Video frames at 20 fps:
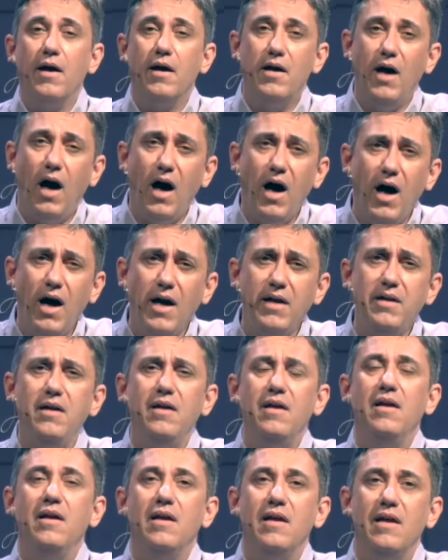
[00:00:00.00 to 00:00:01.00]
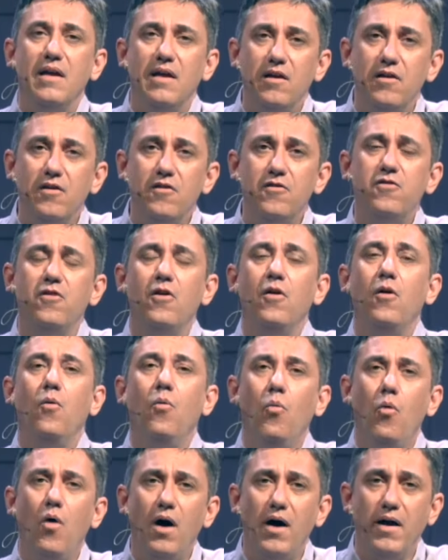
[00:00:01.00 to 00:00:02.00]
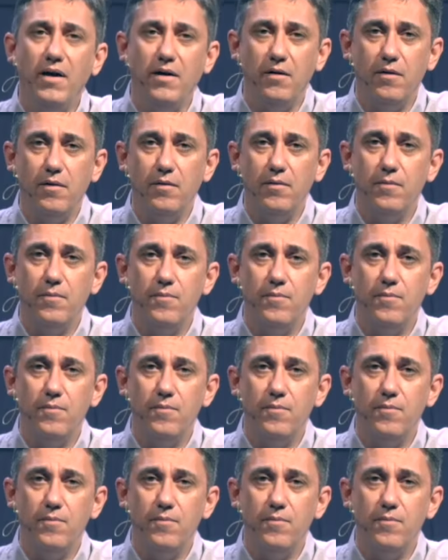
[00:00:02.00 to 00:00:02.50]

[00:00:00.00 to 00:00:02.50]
God is one.